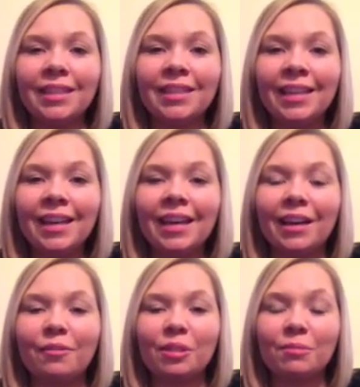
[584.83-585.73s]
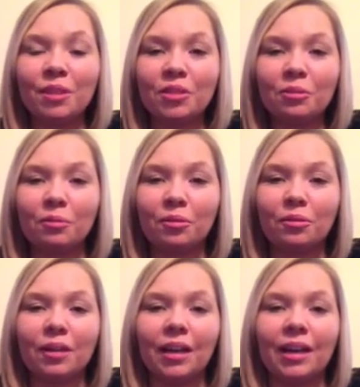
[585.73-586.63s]
yeah, I was miserable.
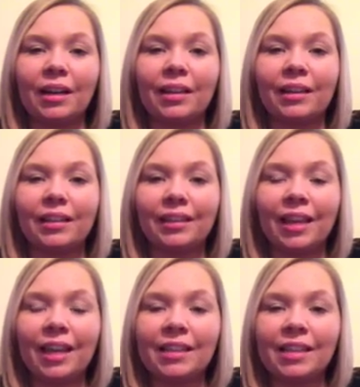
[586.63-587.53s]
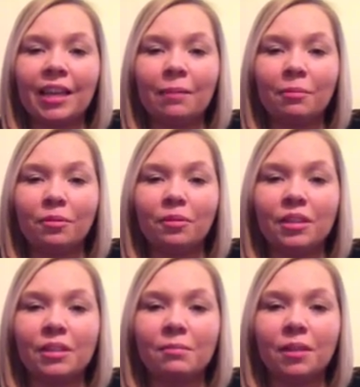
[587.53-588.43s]
Last April,
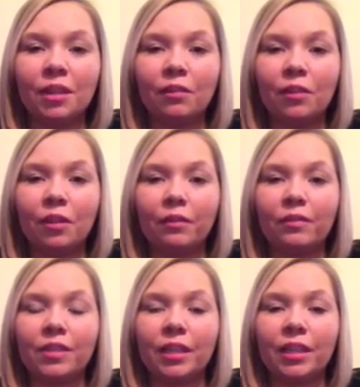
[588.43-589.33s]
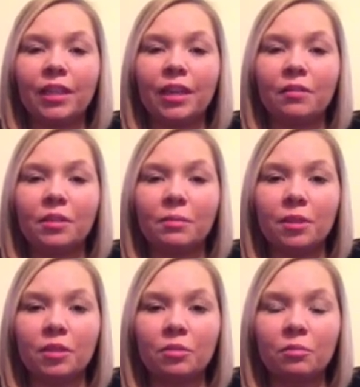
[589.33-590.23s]
as many of you have seen, I was
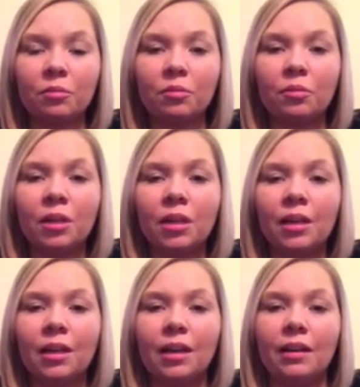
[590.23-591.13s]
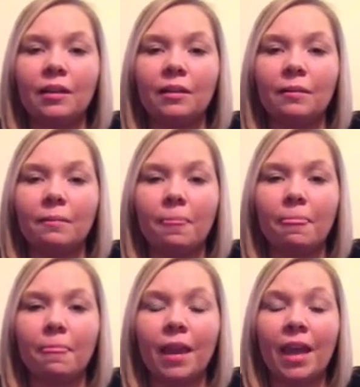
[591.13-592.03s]
miserable.
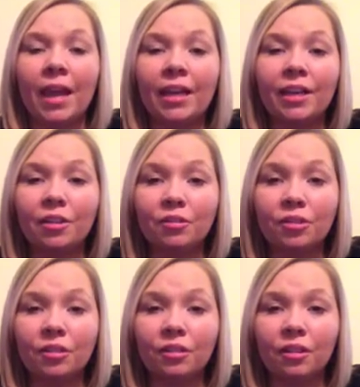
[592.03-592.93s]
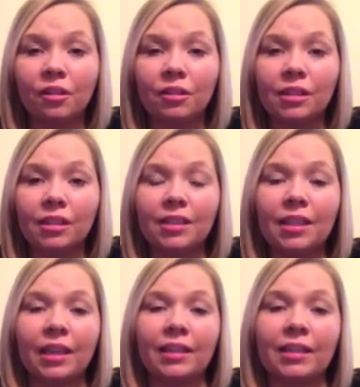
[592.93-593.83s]
I hated going to the closet
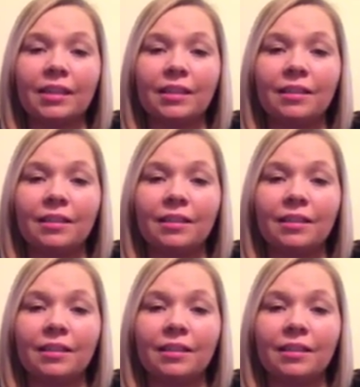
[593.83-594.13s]
and